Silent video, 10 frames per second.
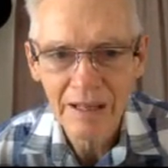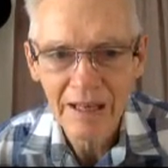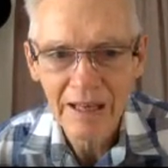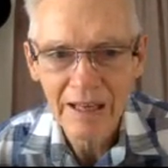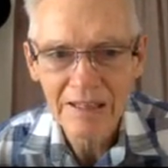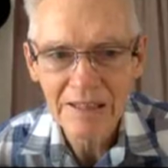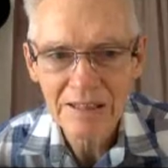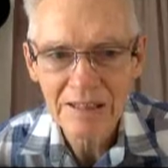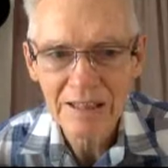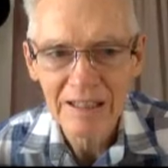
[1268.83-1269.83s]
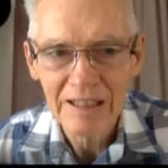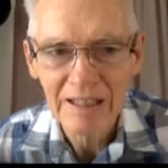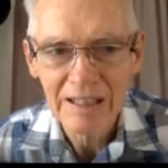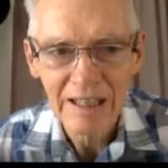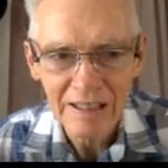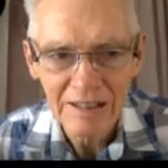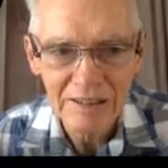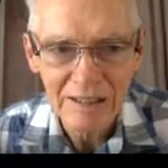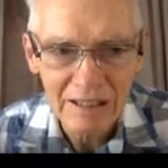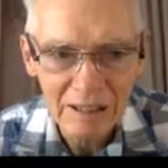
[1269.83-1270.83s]
as x
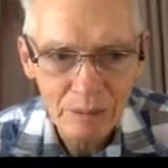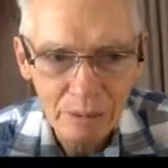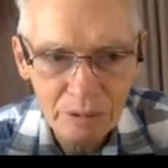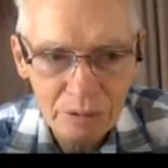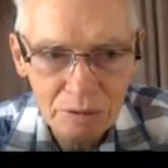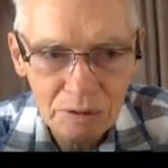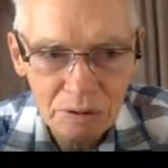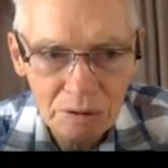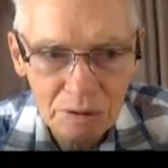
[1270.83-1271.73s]
equals